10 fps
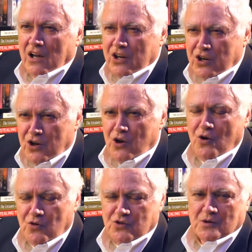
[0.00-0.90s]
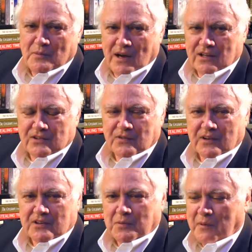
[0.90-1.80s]
huge amounts of
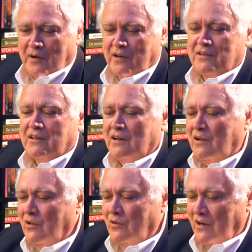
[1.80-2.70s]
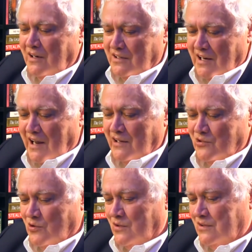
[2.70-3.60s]
experience, including
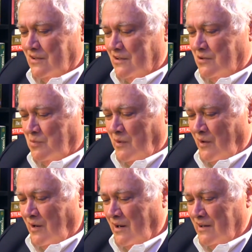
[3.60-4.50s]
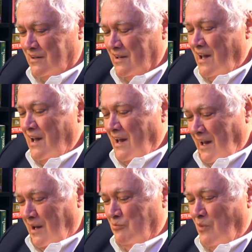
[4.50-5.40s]
dangerous experience.
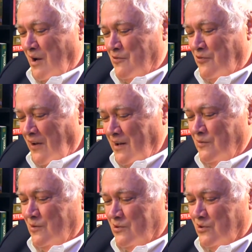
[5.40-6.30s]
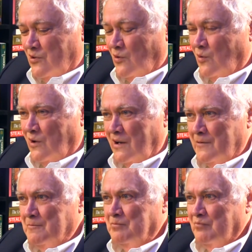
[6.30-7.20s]
And my favorite story
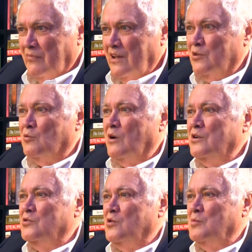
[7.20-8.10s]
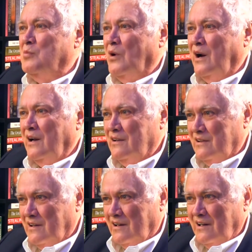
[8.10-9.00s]
is Richard
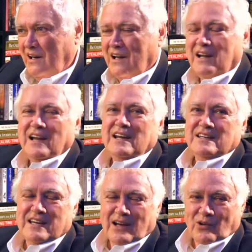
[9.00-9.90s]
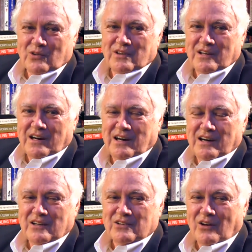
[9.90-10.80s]
Branson tells it in
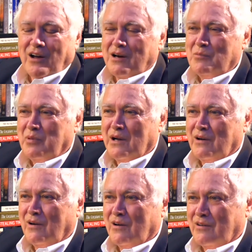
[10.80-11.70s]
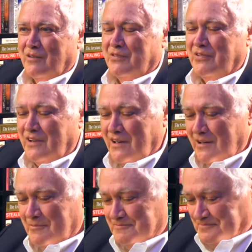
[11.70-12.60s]
his autobiography.